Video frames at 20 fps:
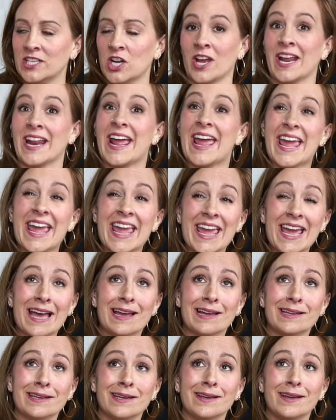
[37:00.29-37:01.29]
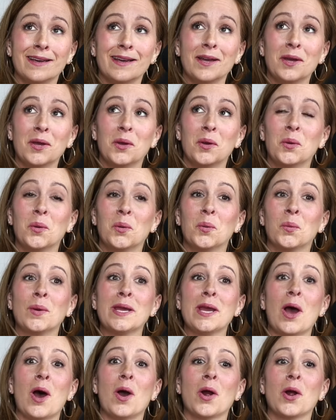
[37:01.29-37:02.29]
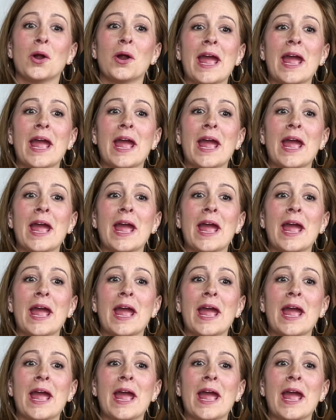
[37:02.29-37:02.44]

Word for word: on it. And we are